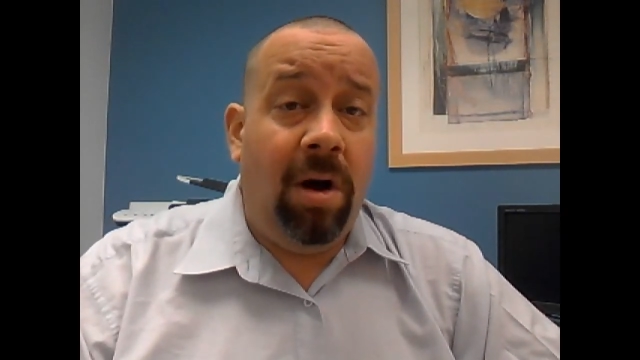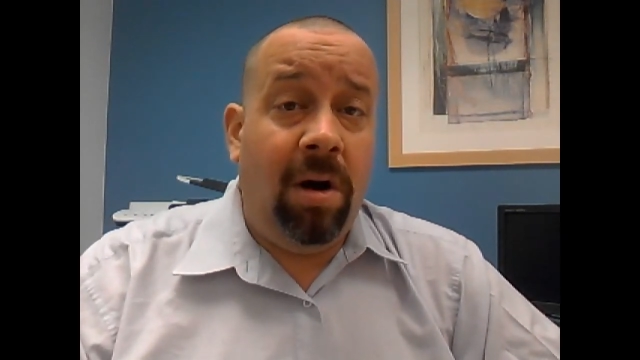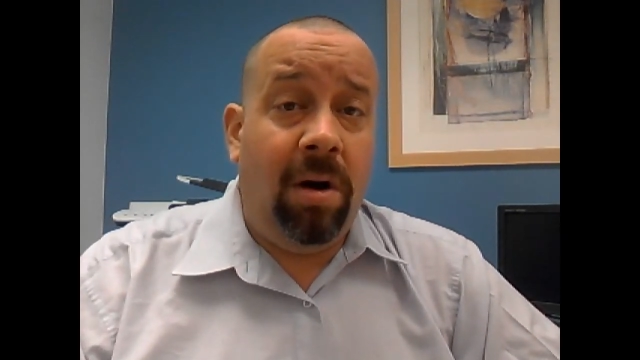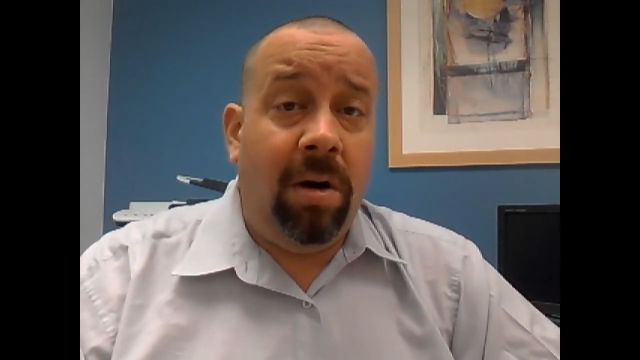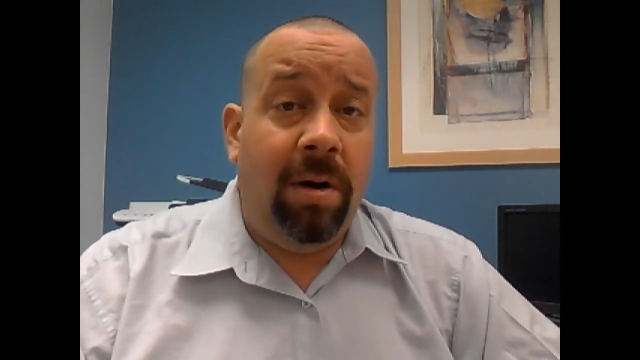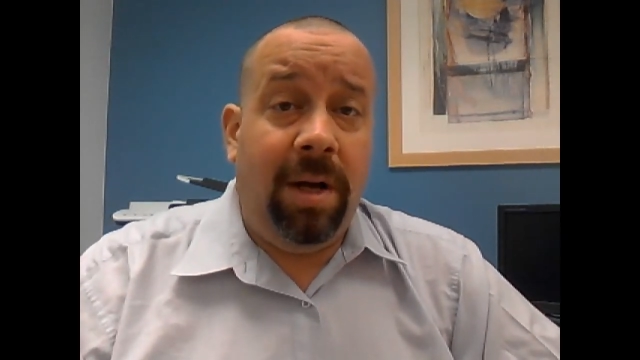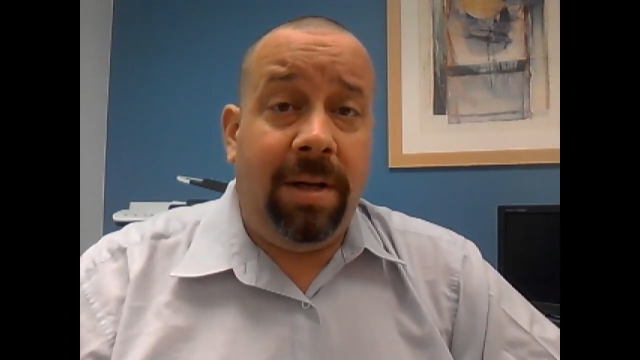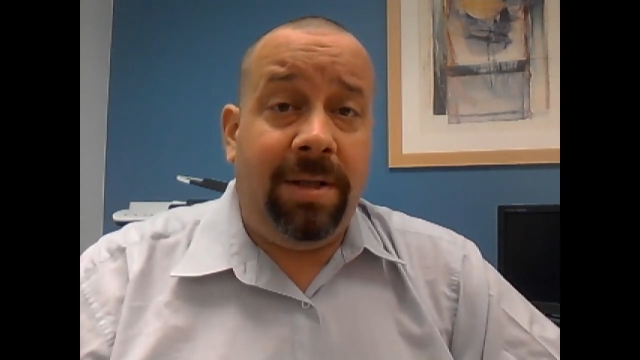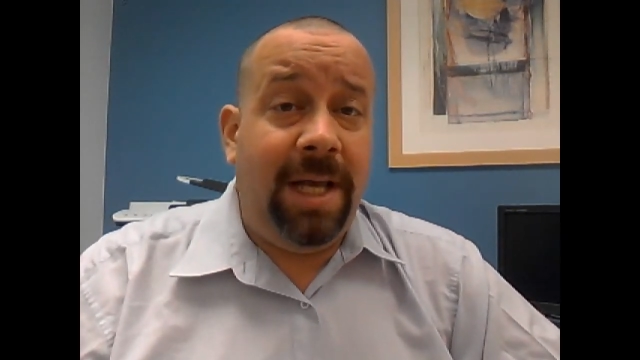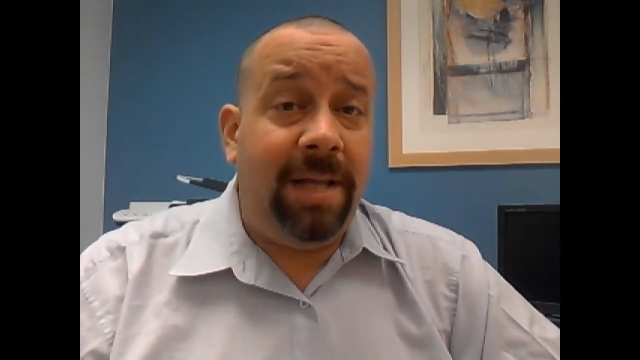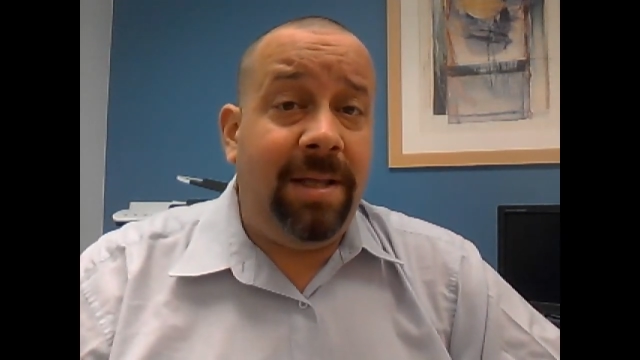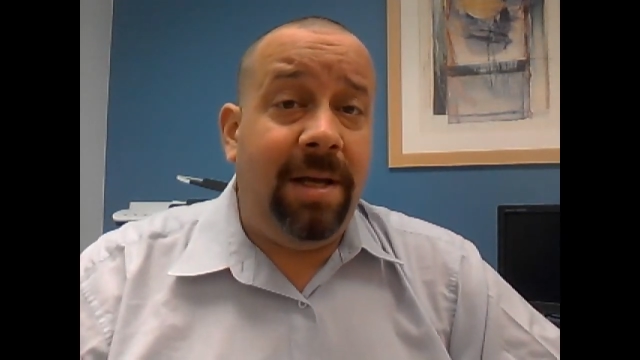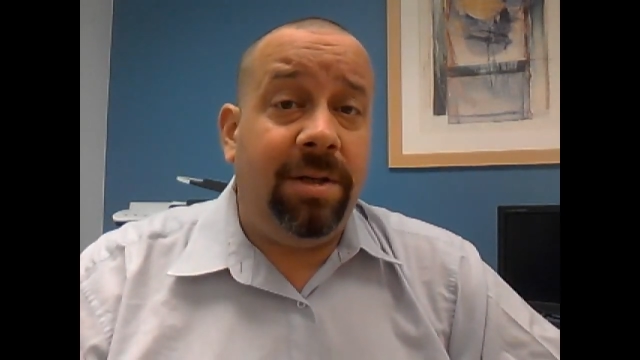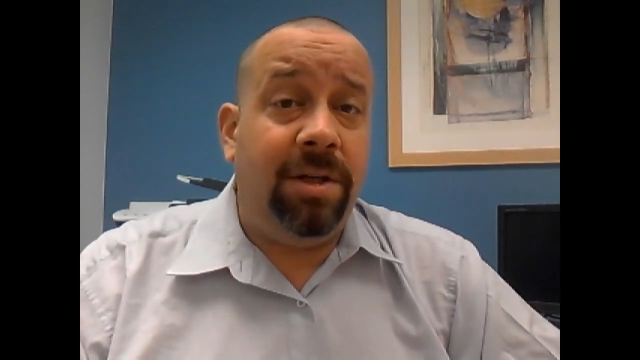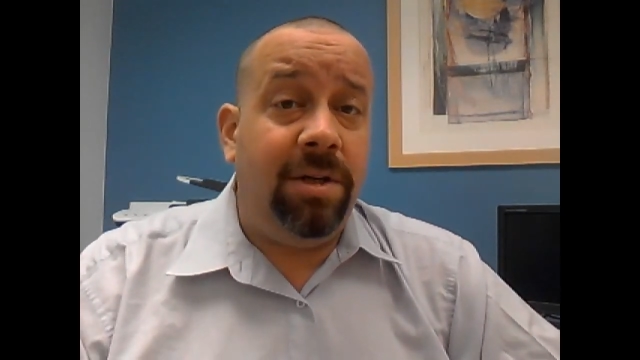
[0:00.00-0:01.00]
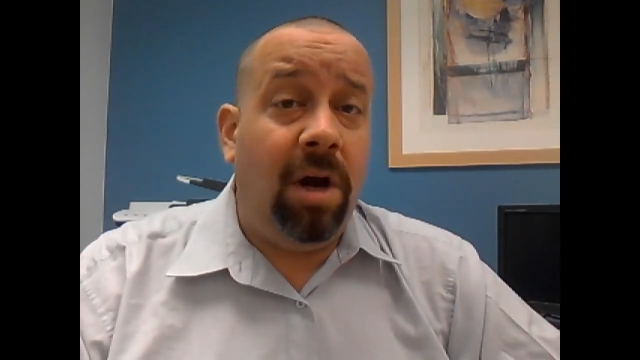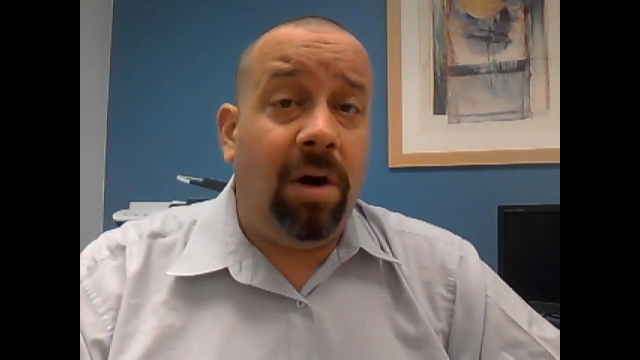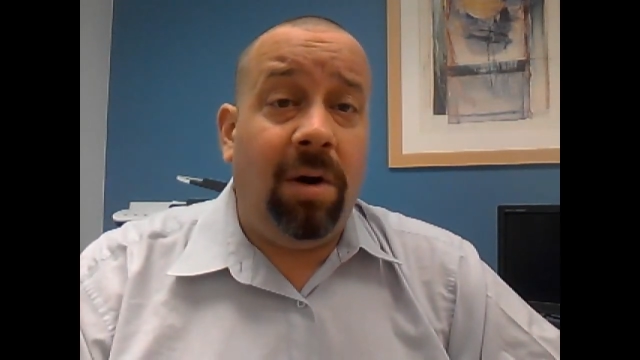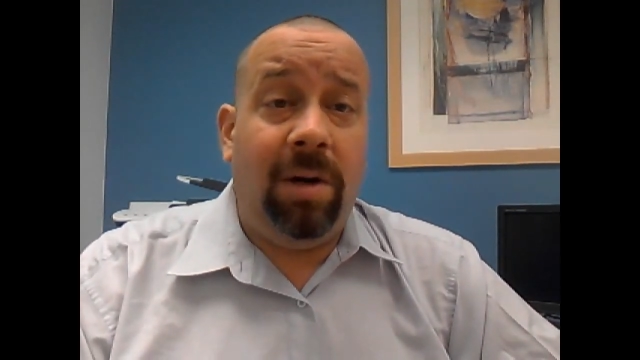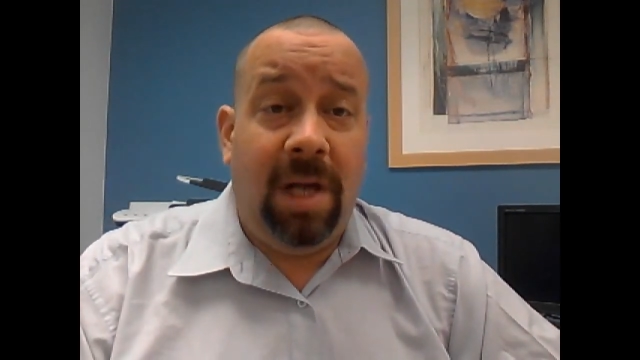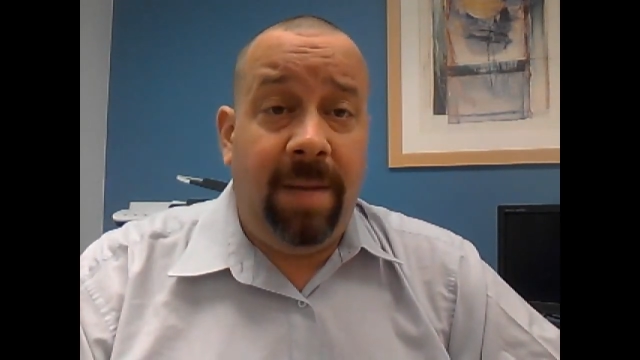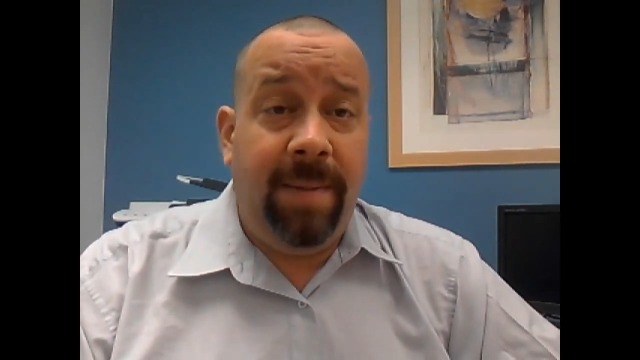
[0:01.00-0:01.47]
or a
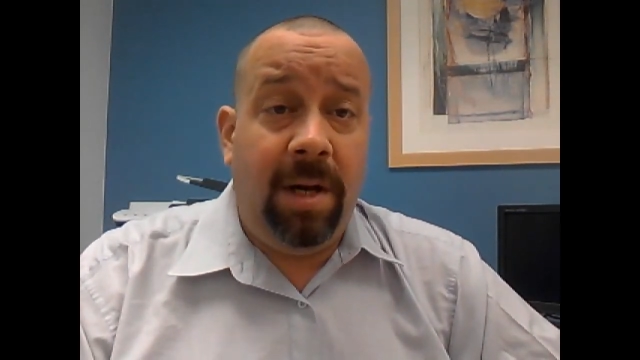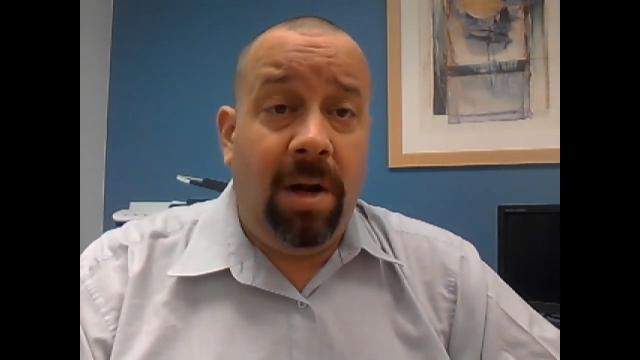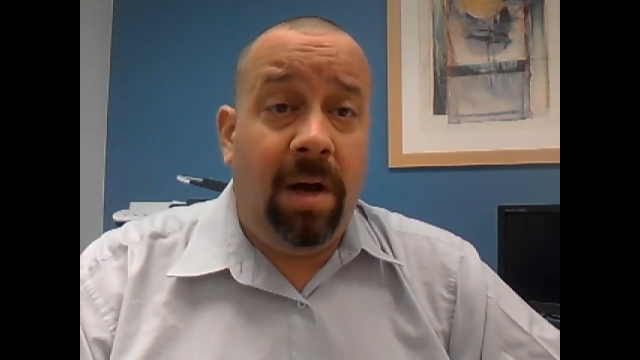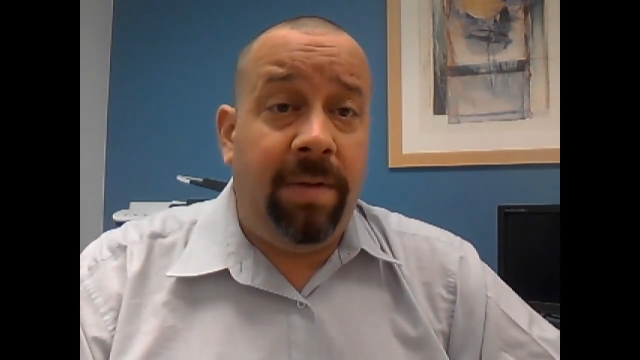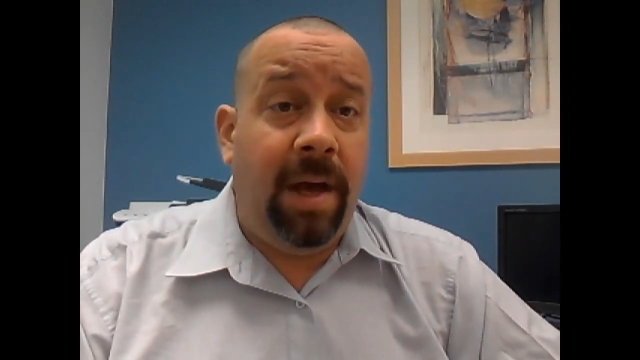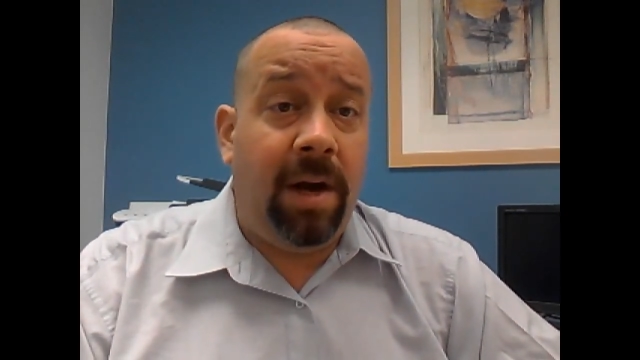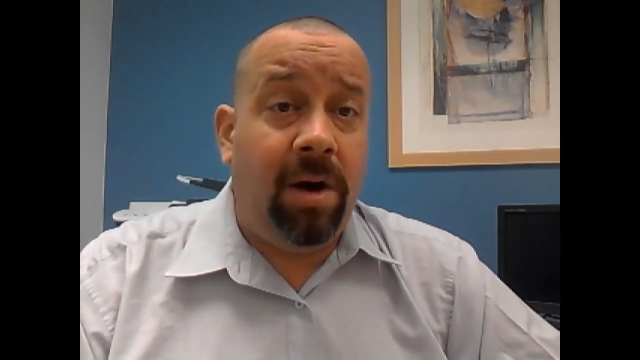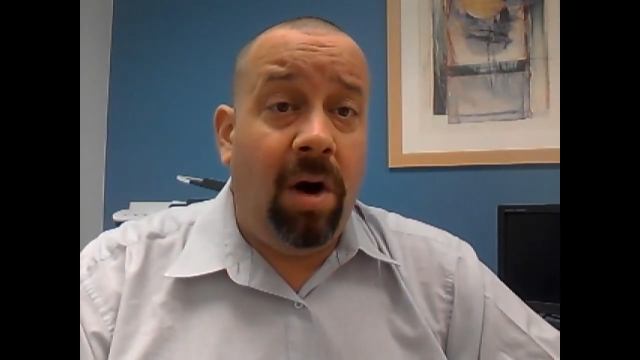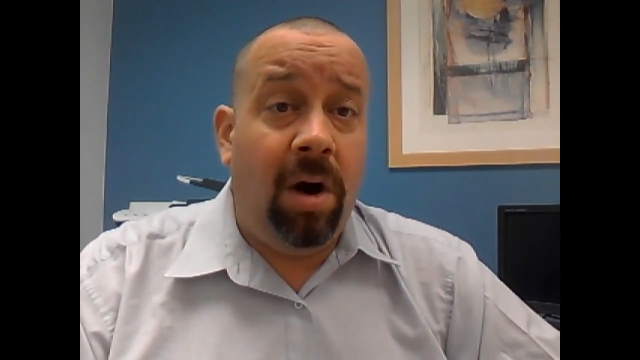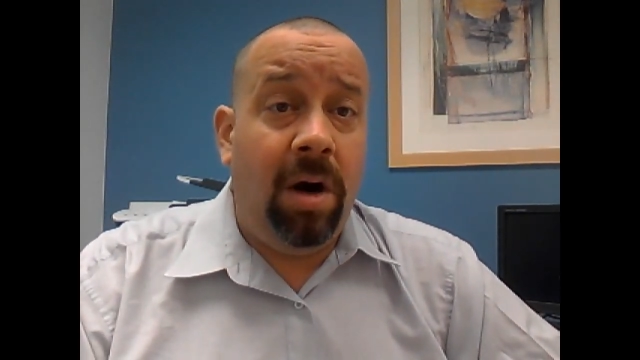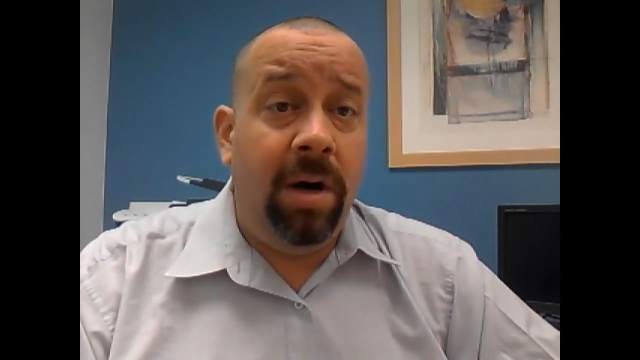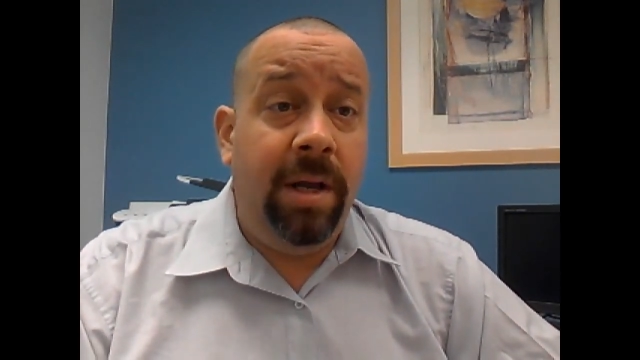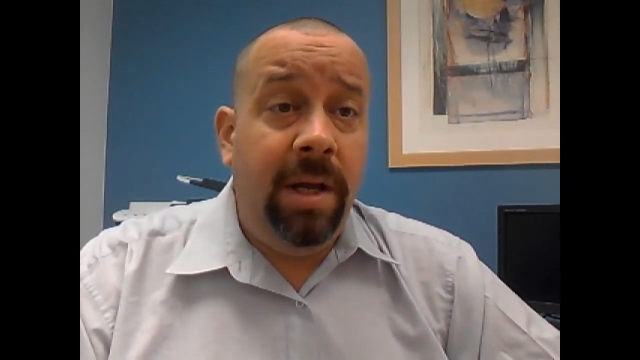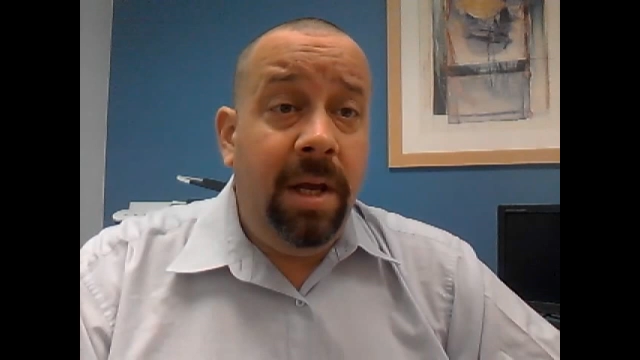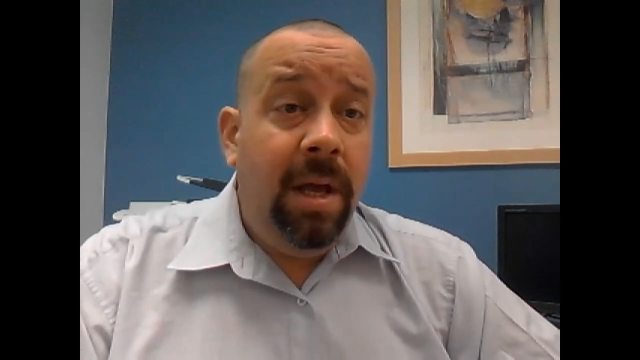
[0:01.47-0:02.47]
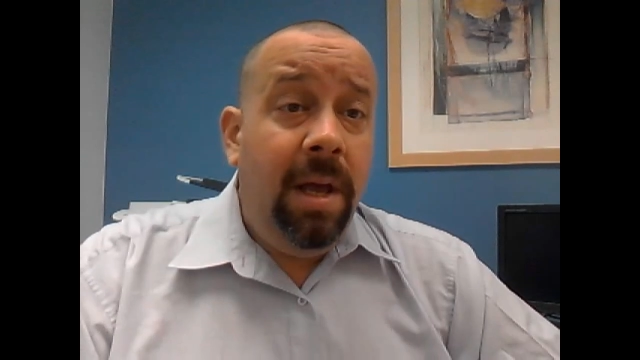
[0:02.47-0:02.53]
$10,000 limit on that card,